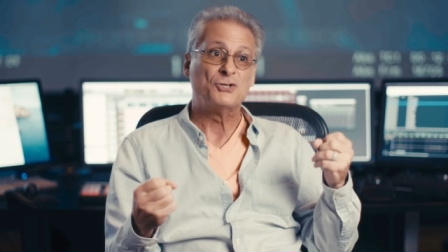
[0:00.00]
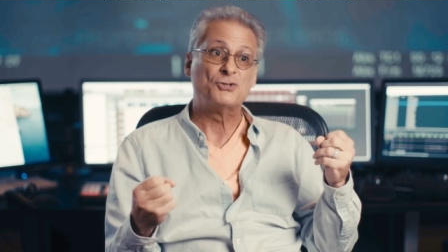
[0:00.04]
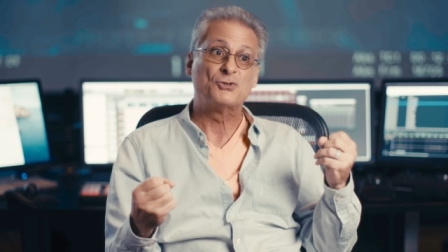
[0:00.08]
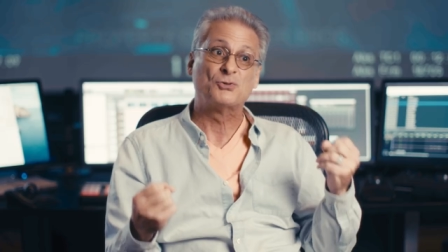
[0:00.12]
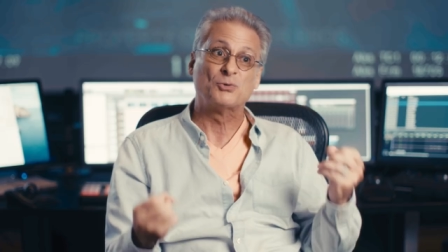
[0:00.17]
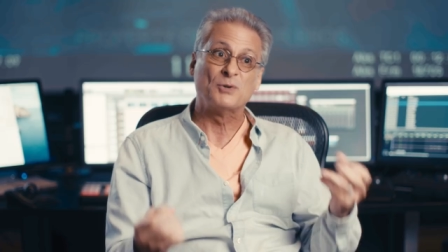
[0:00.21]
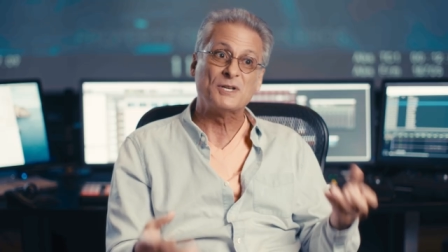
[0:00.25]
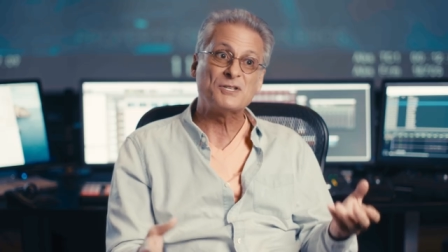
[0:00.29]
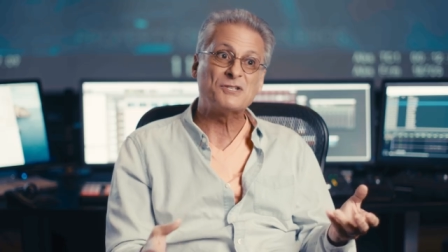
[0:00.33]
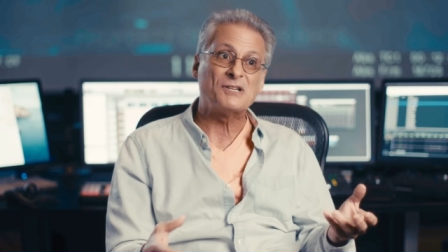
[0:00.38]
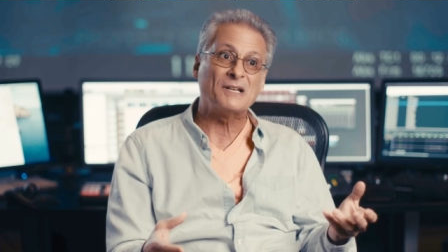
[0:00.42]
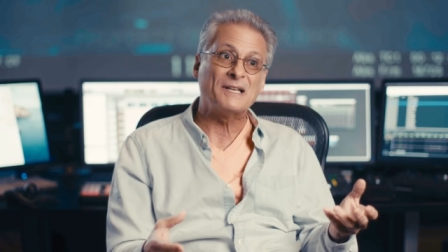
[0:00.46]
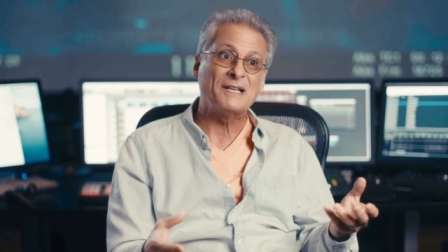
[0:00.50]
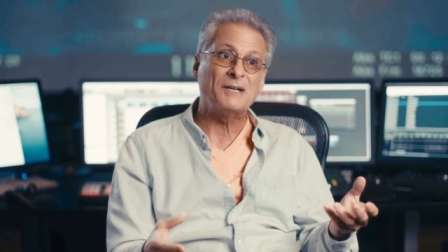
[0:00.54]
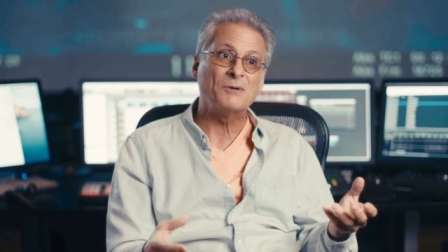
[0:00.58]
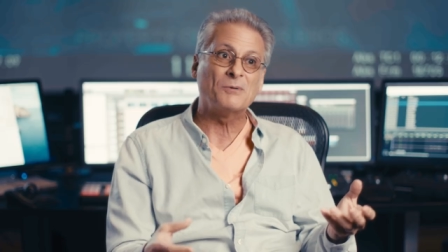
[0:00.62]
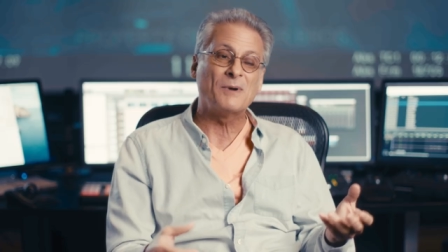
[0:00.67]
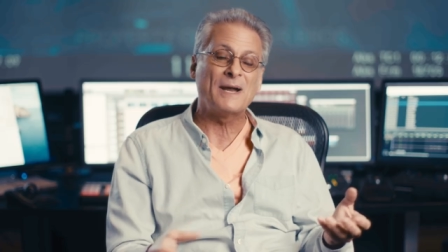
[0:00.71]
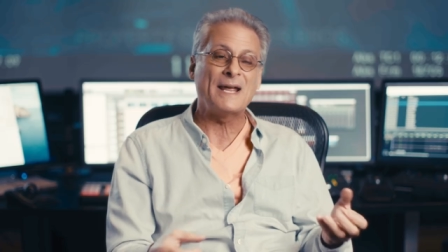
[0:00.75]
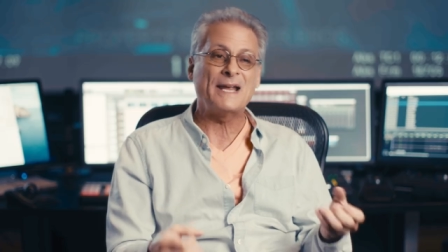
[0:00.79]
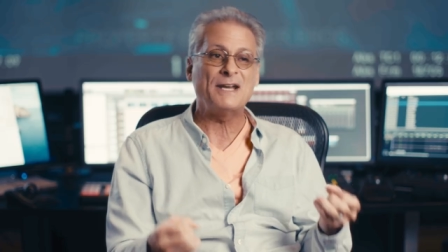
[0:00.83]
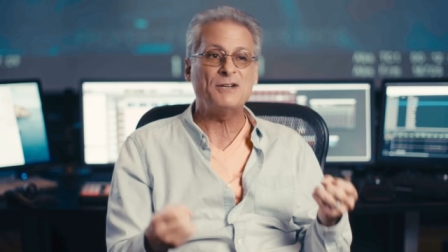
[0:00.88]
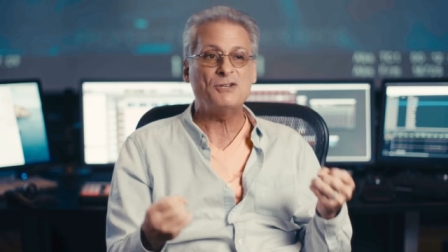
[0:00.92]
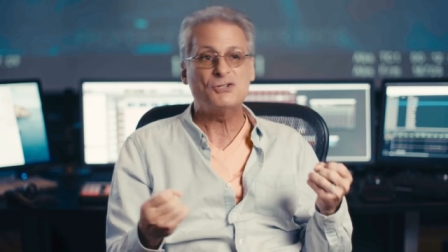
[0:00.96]
drizzly
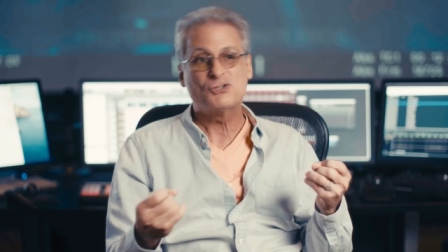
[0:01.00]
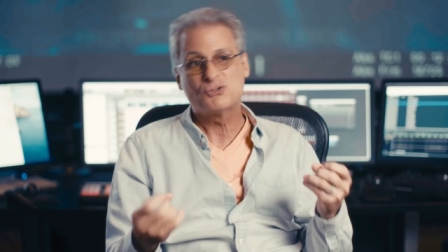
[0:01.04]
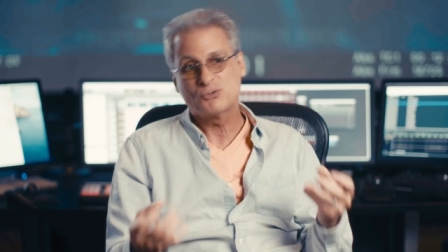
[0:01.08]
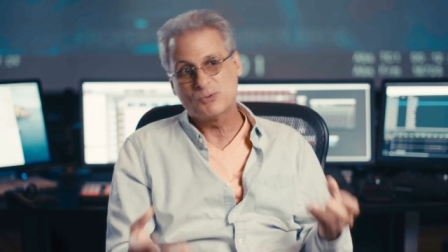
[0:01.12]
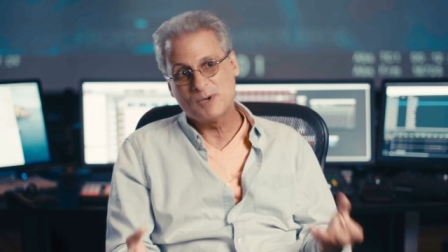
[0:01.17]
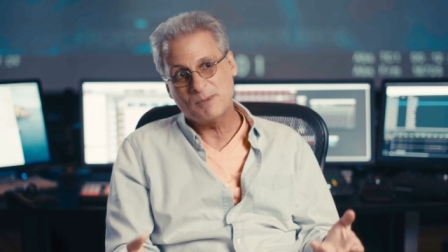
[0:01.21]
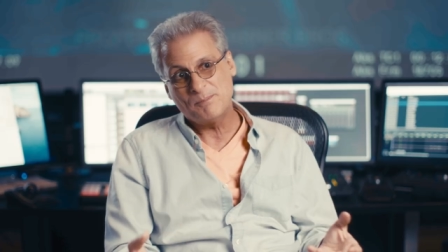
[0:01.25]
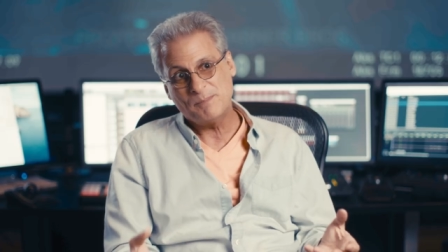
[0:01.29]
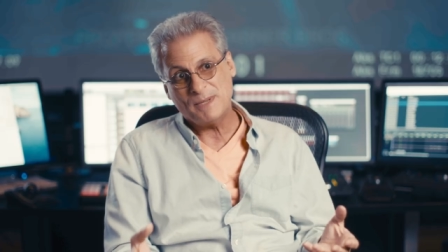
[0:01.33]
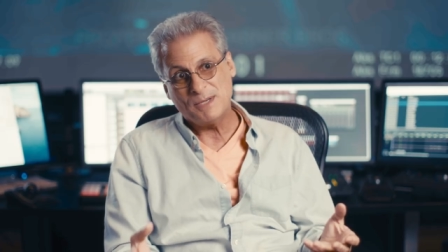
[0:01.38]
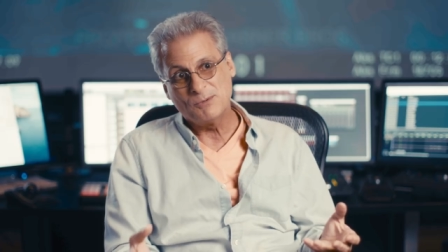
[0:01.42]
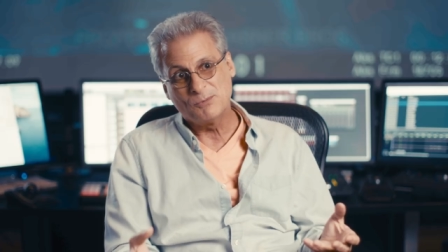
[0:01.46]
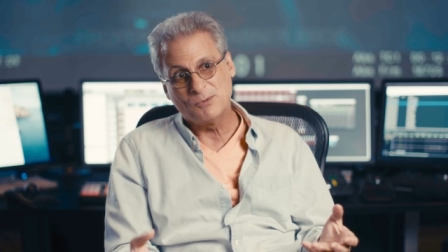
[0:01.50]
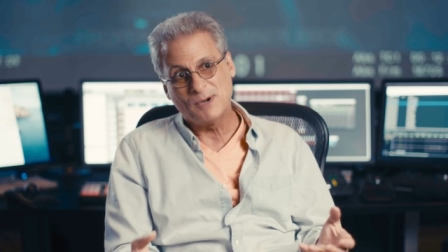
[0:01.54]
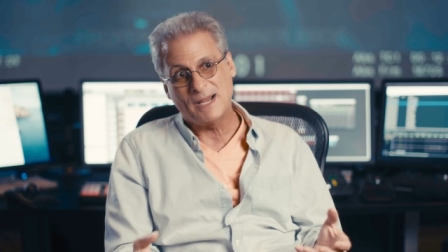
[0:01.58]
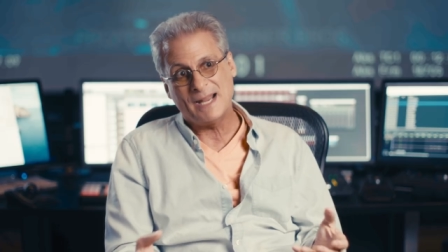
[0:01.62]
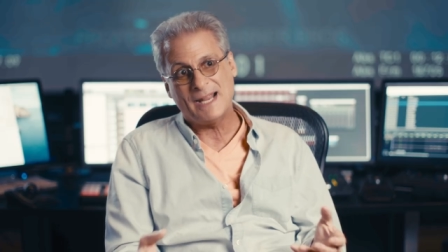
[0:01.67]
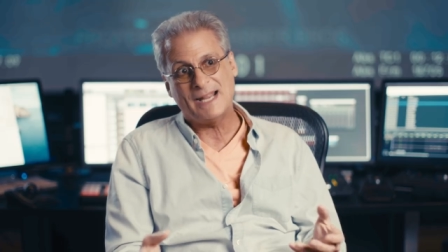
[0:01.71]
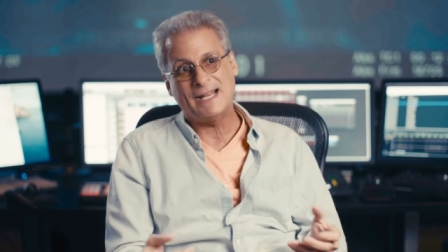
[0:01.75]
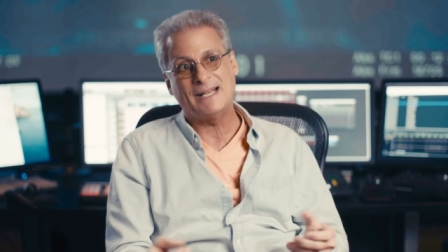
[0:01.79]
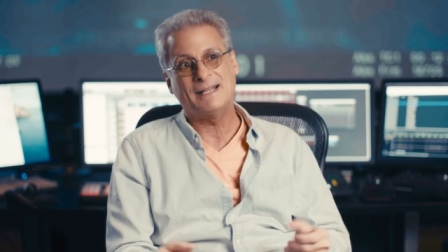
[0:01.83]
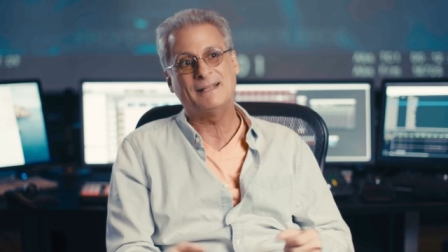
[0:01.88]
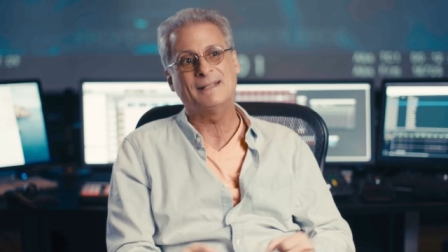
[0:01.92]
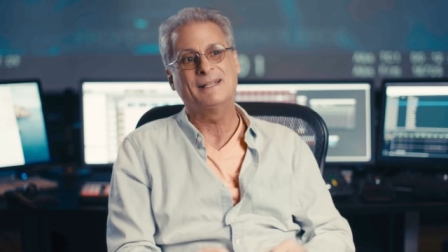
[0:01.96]
rain, drippy
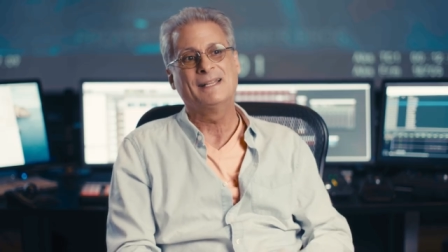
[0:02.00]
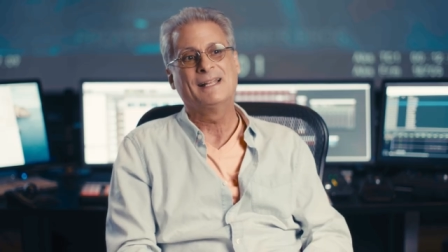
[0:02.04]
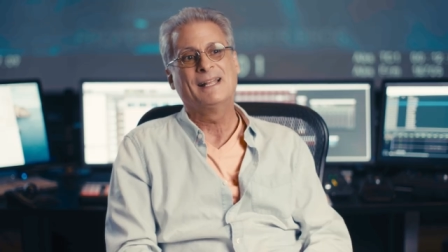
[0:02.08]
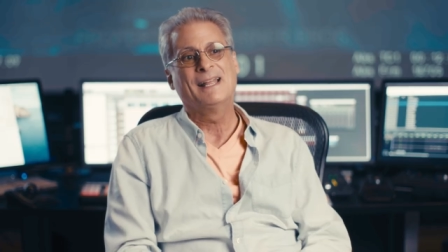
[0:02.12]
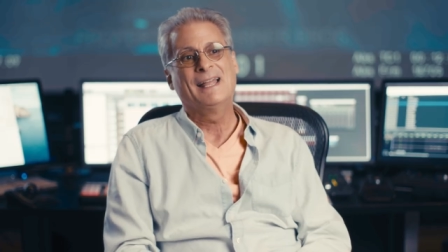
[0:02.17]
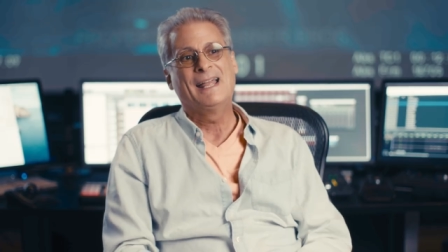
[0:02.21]
rain,